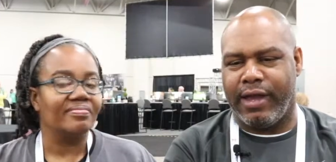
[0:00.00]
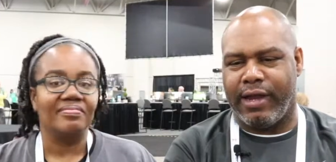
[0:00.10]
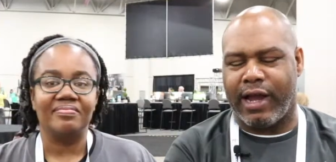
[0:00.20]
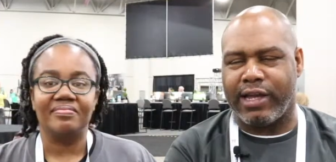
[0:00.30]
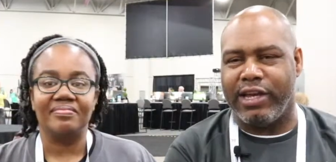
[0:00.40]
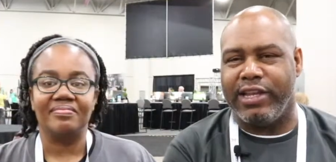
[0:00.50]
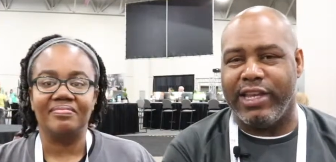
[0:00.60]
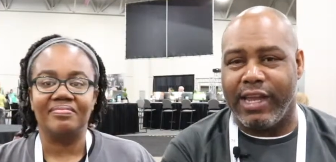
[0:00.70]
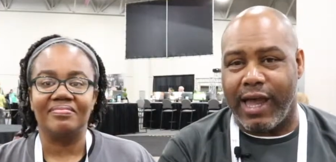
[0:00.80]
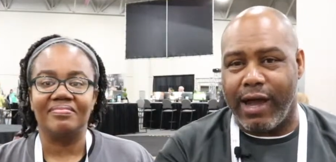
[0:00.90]
Speaker 1: and I
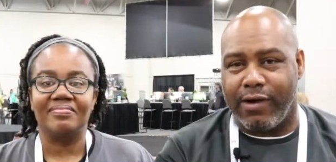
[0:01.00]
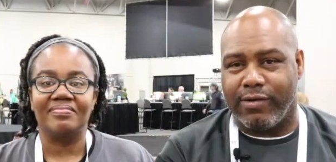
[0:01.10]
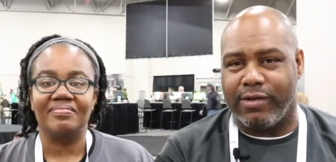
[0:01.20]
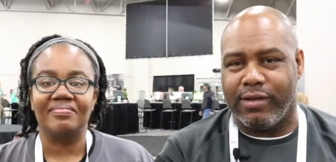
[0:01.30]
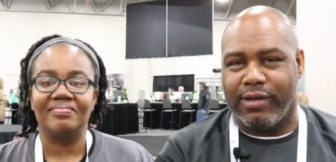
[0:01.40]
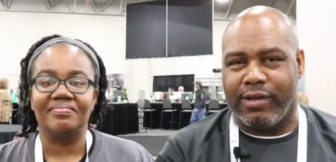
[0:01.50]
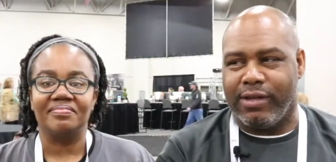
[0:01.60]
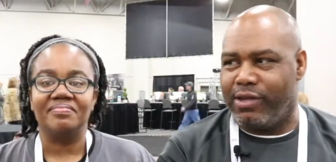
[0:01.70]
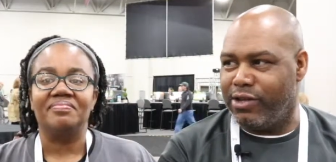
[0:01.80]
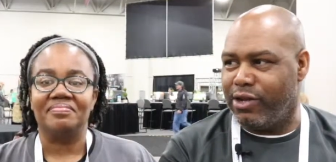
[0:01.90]
couldn't get out,
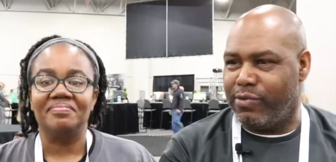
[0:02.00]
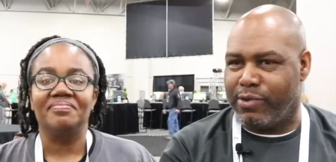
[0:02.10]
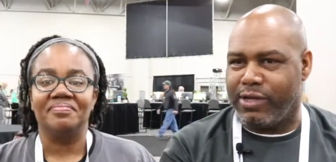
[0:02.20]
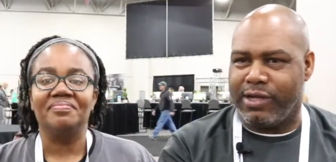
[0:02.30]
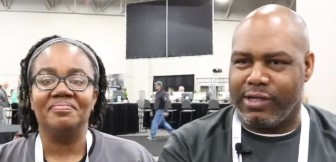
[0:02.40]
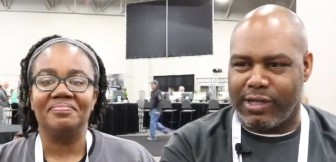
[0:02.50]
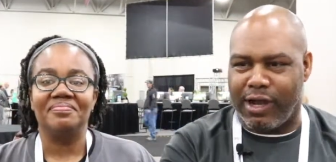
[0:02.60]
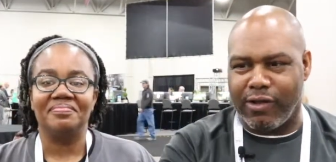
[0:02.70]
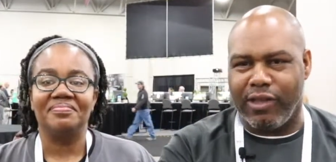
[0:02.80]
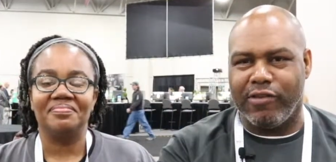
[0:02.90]
you know, because
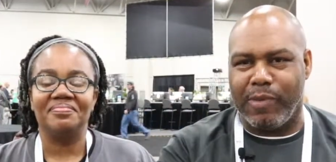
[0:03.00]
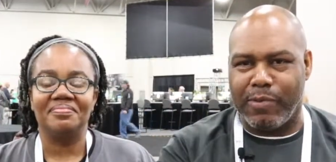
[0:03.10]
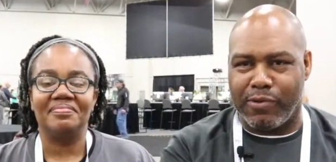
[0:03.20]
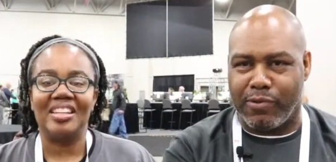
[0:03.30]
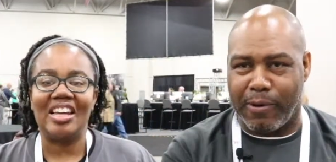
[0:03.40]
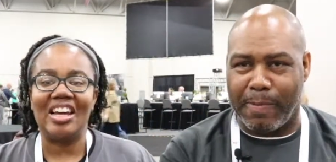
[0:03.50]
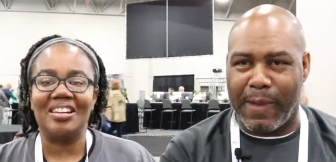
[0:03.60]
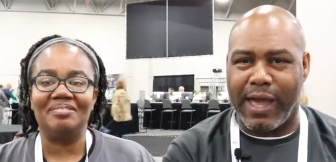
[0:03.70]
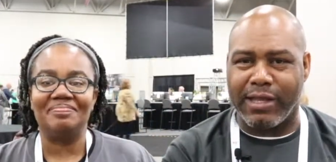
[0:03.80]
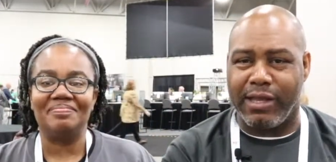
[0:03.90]
all these people were
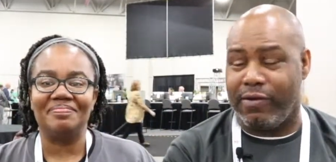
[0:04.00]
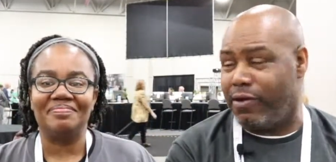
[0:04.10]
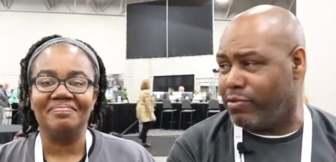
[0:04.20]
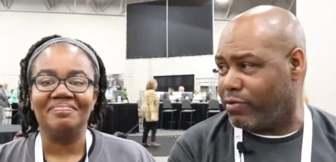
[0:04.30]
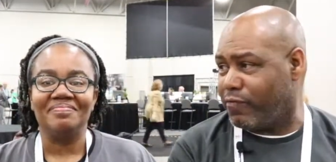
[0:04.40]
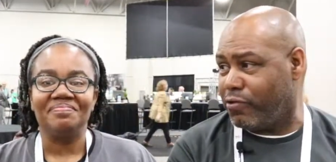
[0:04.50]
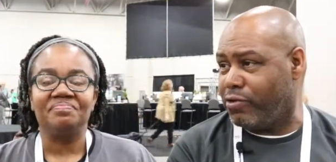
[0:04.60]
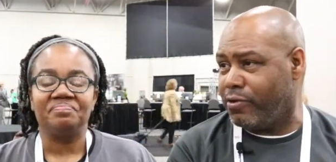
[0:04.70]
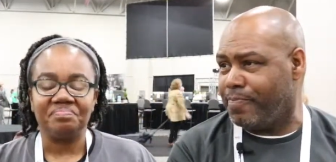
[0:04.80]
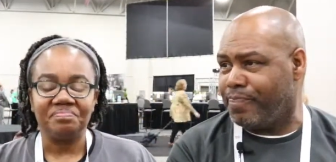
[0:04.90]
yeah. packed. It, it, was a
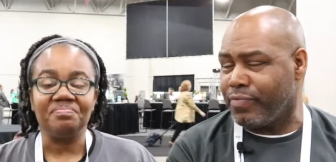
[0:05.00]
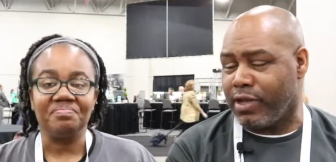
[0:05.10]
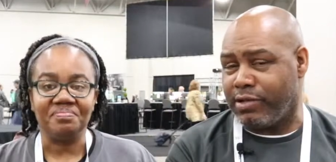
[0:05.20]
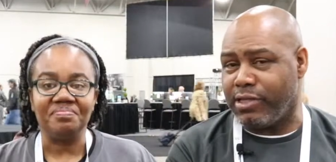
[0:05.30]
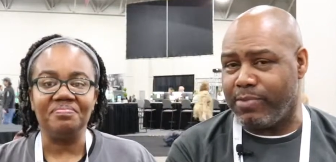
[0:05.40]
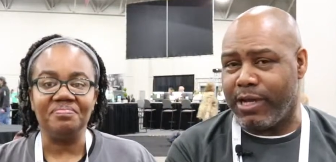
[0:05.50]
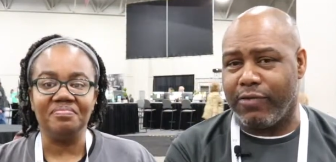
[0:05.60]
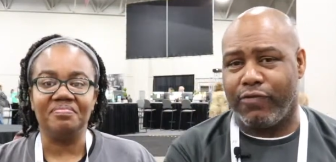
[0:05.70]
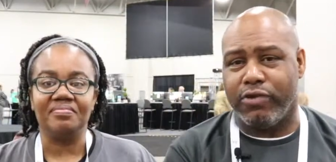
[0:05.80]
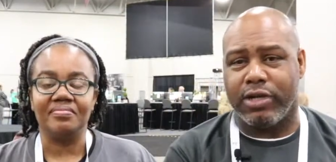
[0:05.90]
full, just
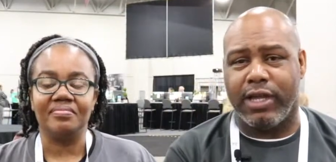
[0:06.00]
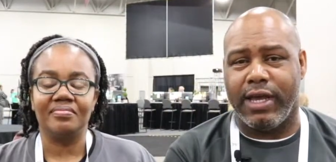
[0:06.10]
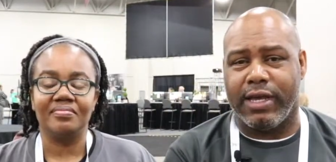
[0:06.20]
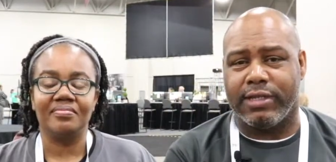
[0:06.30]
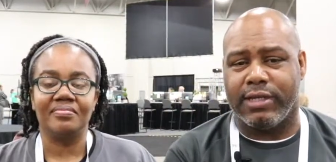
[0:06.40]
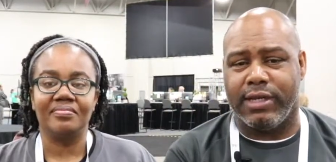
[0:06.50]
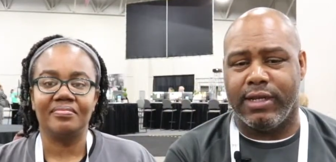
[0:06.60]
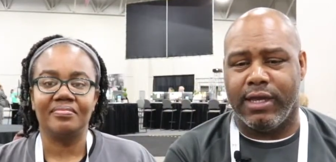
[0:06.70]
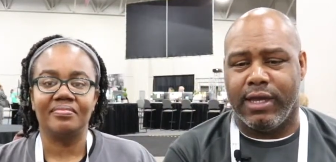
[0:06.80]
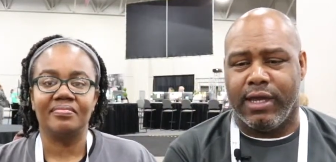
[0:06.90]
about a full class.
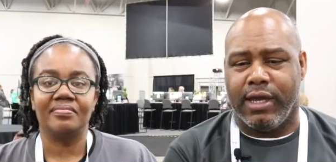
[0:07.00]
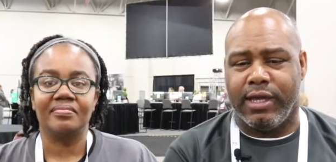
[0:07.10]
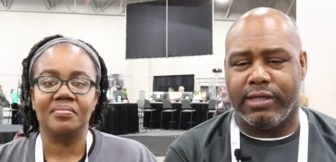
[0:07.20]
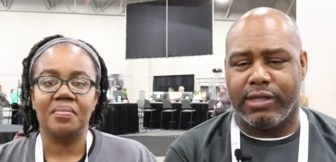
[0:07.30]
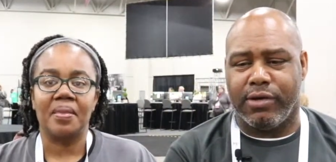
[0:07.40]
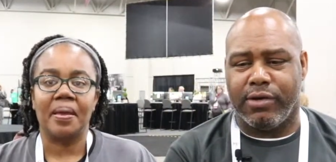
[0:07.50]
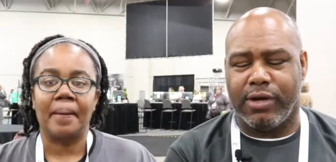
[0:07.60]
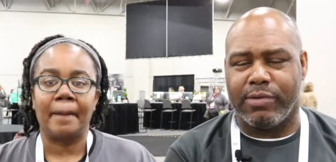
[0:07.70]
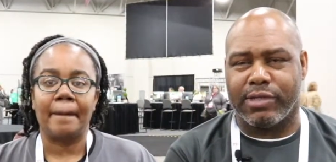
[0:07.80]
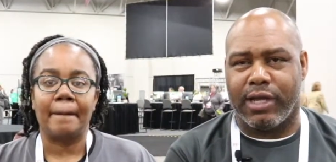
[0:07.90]
And, and so
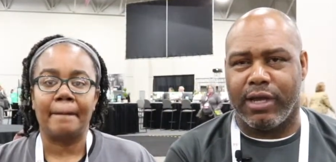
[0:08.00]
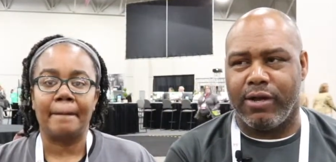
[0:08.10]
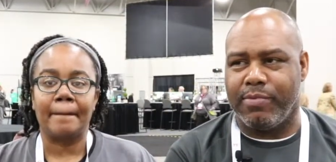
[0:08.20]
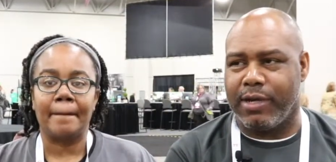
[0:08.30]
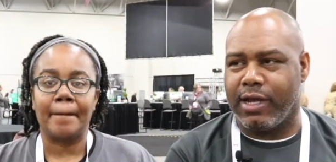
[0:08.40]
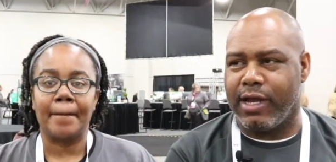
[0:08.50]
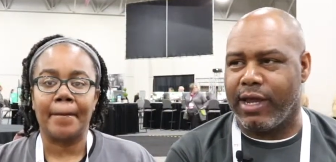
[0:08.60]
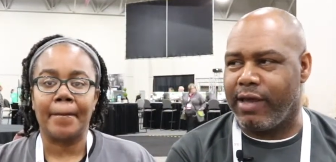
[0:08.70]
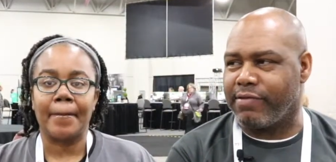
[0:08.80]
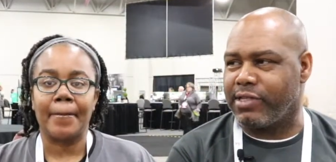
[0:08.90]
I was like, oh my God,
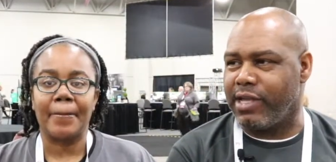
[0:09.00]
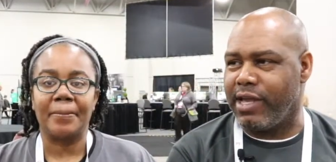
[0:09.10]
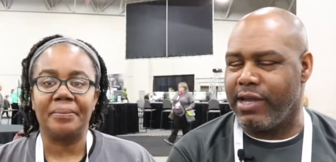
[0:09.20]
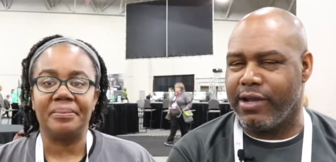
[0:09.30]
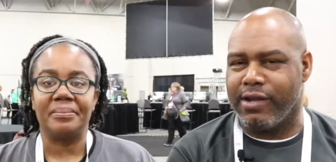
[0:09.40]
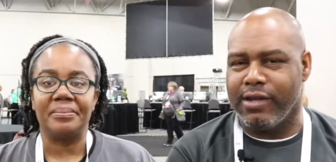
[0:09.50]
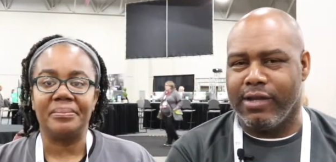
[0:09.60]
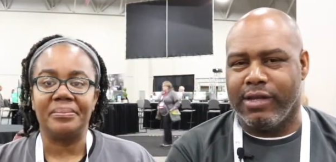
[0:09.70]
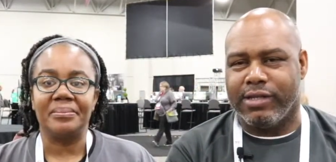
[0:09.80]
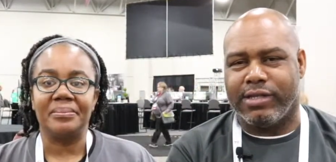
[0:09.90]
I have to stay here.
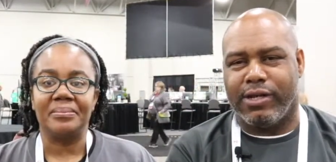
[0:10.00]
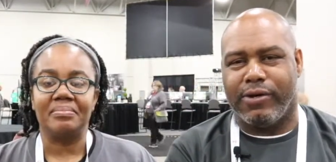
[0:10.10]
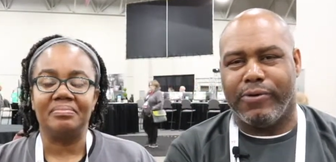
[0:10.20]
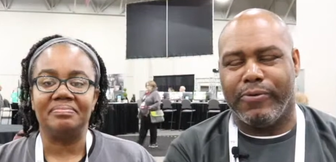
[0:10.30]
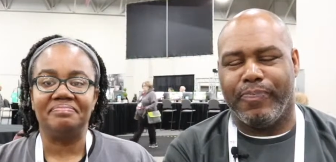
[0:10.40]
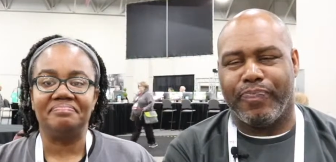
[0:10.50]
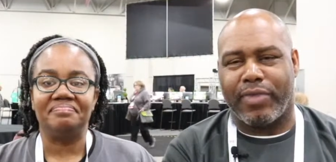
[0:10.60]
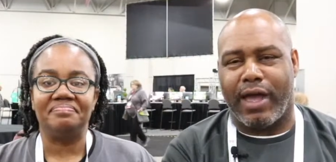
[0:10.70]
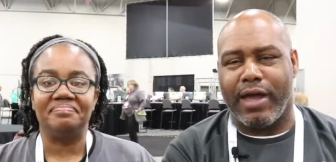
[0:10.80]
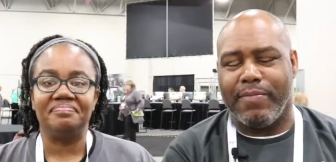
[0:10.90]
So
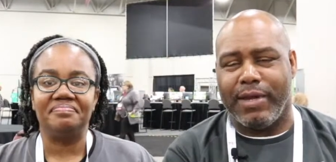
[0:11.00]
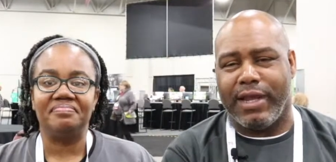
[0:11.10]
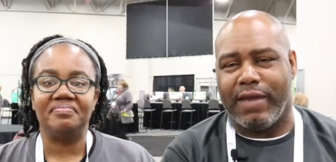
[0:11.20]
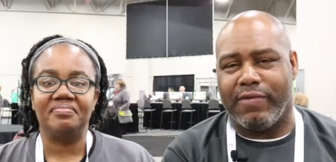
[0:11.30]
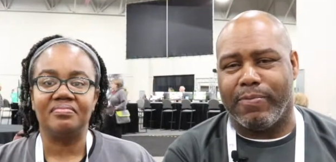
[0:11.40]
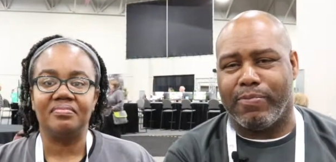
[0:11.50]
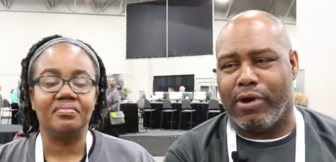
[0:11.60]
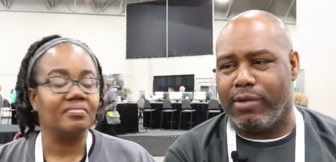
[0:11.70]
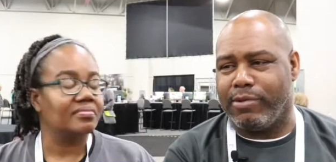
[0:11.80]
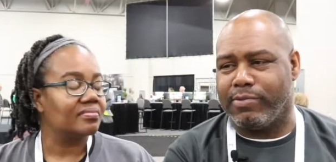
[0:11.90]
I have been having
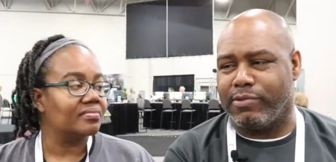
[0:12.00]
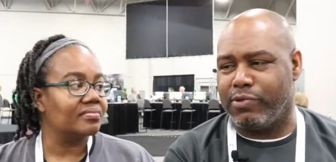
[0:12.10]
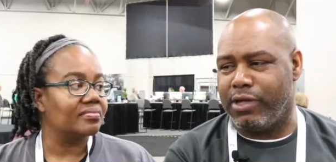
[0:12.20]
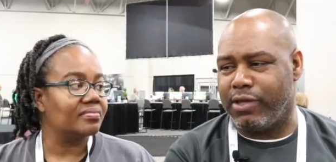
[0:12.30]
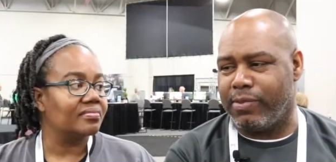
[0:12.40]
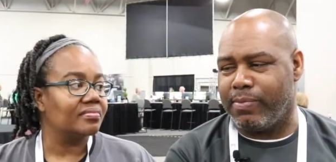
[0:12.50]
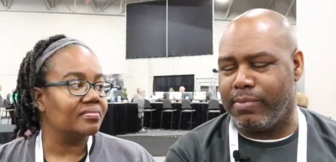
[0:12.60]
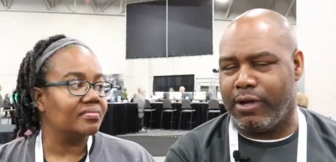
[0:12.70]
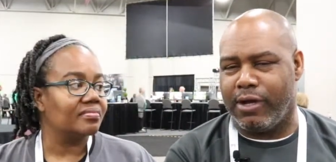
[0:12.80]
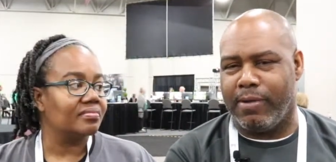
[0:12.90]
problems with
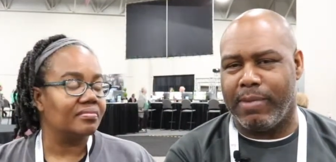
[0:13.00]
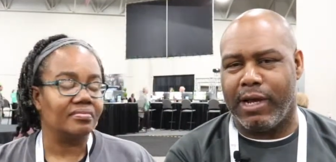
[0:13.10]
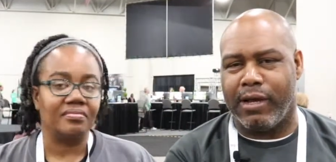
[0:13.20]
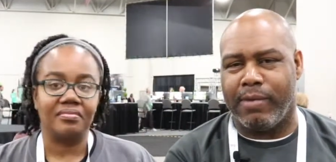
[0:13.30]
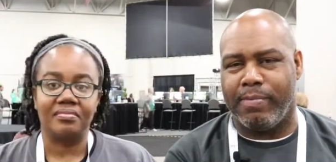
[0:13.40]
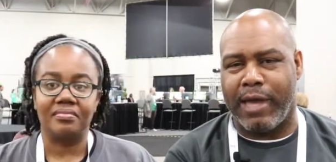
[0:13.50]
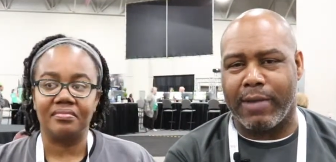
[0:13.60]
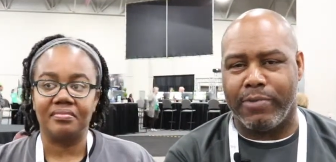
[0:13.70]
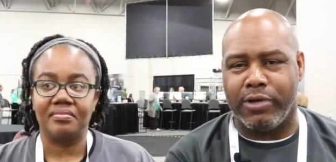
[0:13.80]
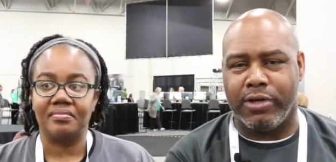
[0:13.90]
uh, my
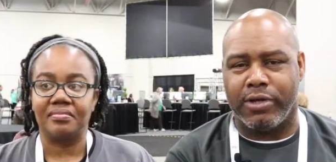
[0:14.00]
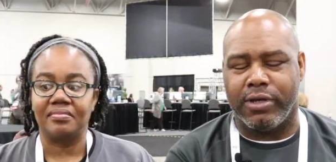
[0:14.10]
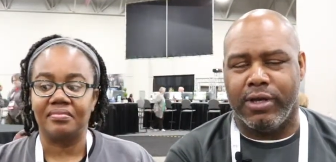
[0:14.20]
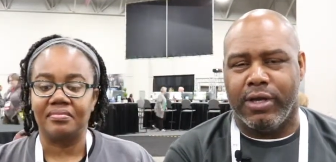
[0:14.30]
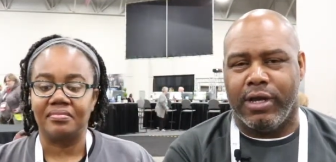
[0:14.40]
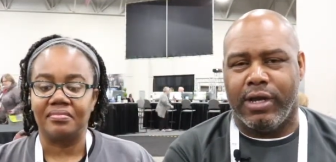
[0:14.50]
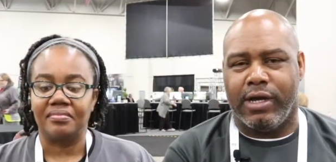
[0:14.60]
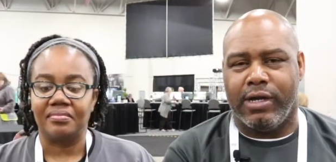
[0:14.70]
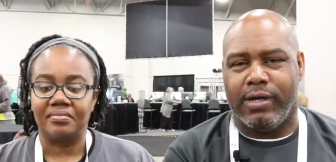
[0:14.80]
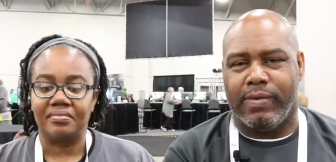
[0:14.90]
MacBook.
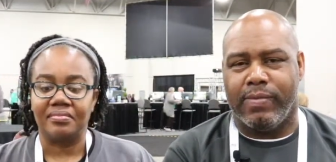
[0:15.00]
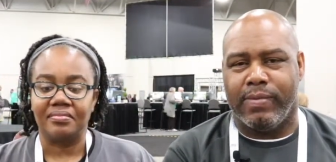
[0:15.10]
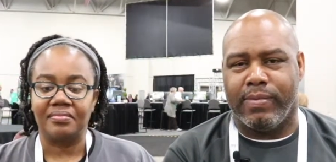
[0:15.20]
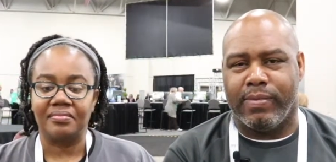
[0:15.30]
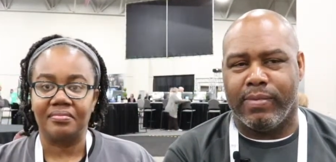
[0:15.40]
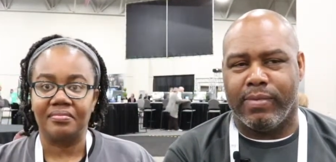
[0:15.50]
Um,